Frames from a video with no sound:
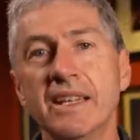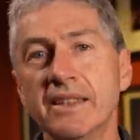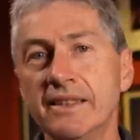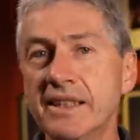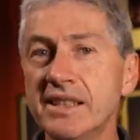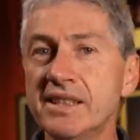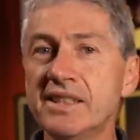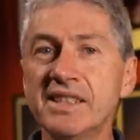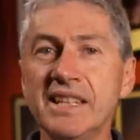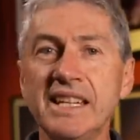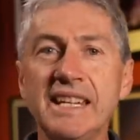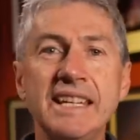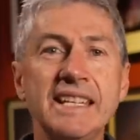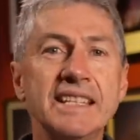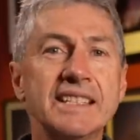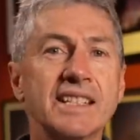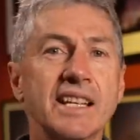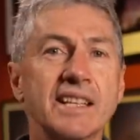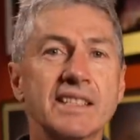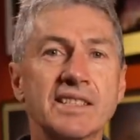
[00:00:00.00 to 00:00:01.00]
This
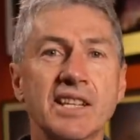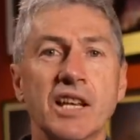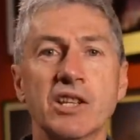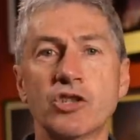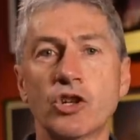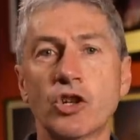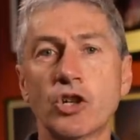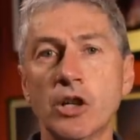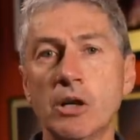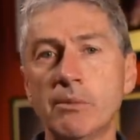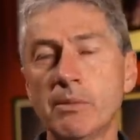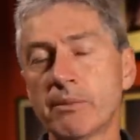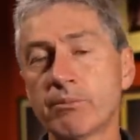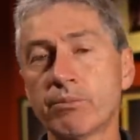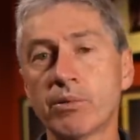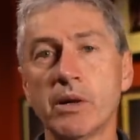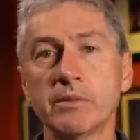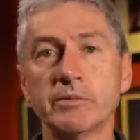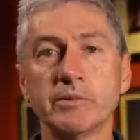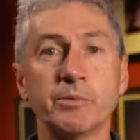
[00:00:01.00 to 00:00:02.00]
is such a common
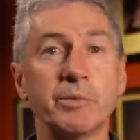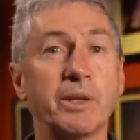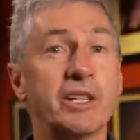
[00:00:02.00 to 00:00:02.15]
problem